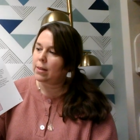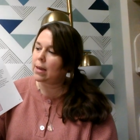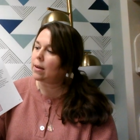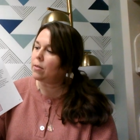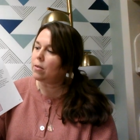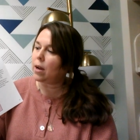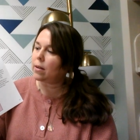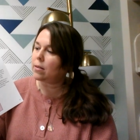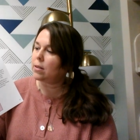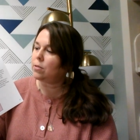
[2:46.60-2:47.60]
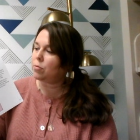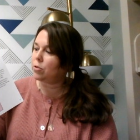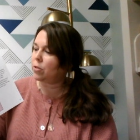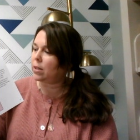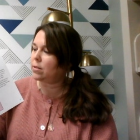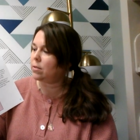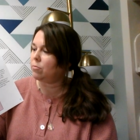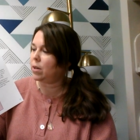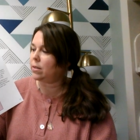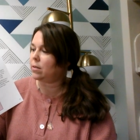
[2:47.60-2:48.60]
The other athletes were dressed in
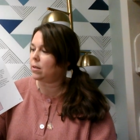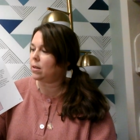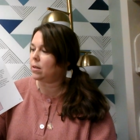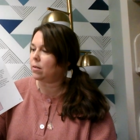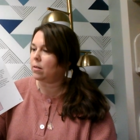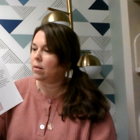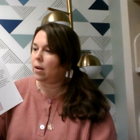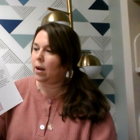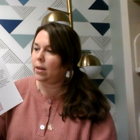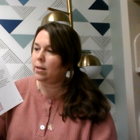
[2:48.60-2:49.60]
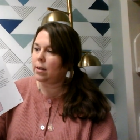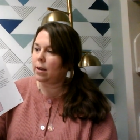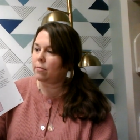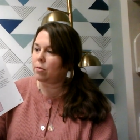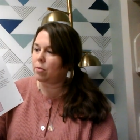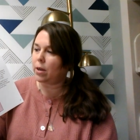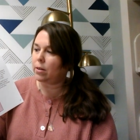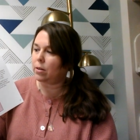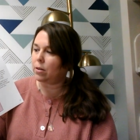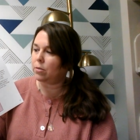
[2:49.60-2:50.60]
racing gear. I didn't have the right
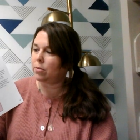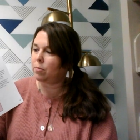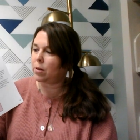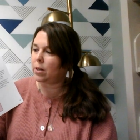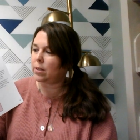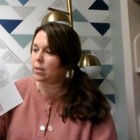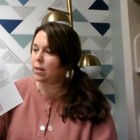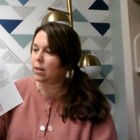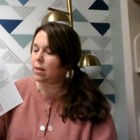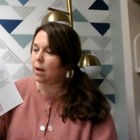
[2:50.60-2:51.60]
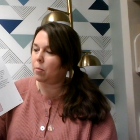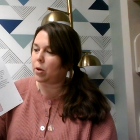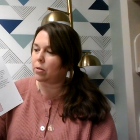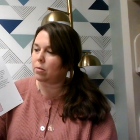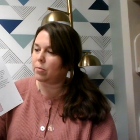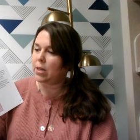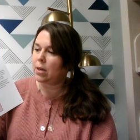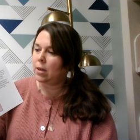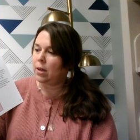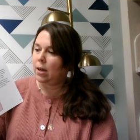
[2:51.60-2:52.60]
clothes, but I didn't let that bother me.
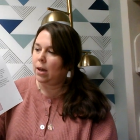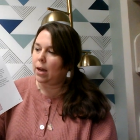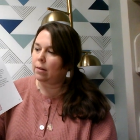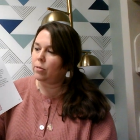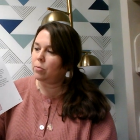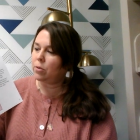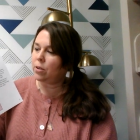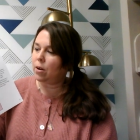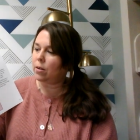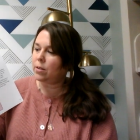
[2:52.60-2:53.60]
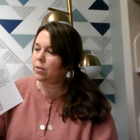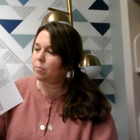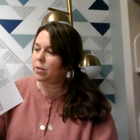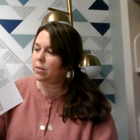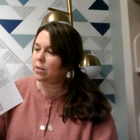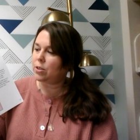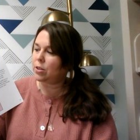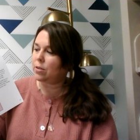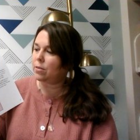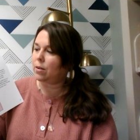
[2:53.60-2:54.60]
Everyone got into
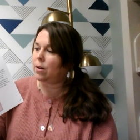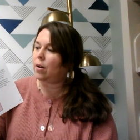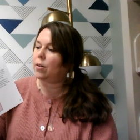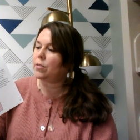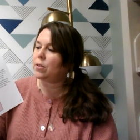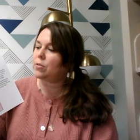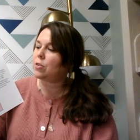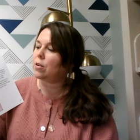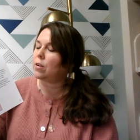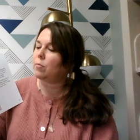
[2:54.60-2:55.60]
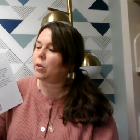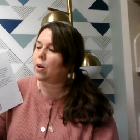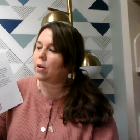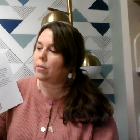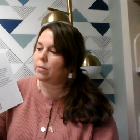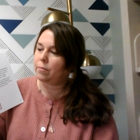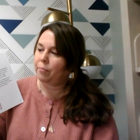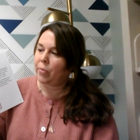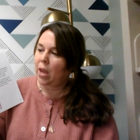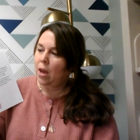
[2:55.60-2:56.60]
position on the starting blocks.
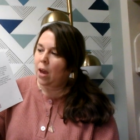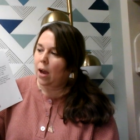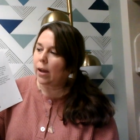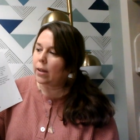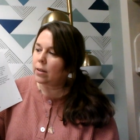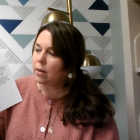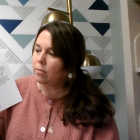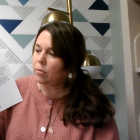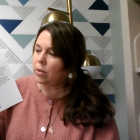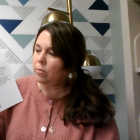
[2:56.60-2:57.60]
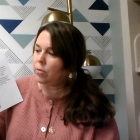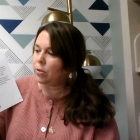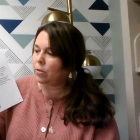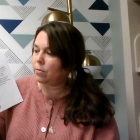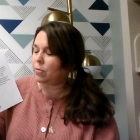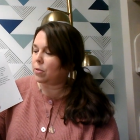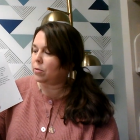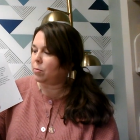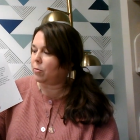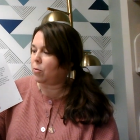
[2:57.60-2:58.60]
I had never even heard of
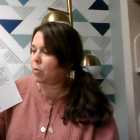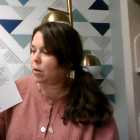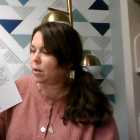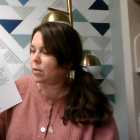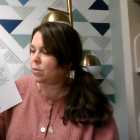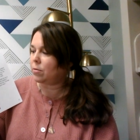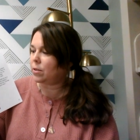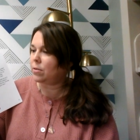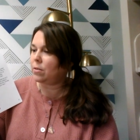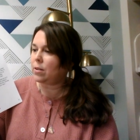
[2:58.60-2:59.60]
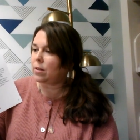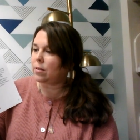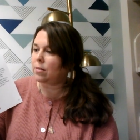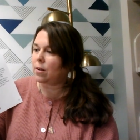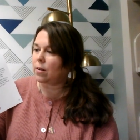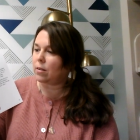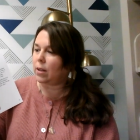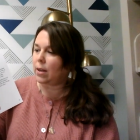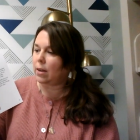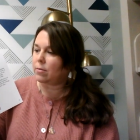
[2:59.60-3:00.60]
those before, so I stood at the start
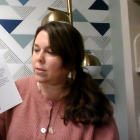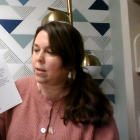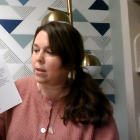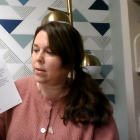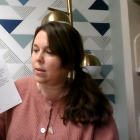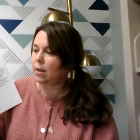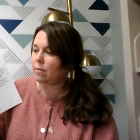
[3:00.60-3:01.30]
like I was standing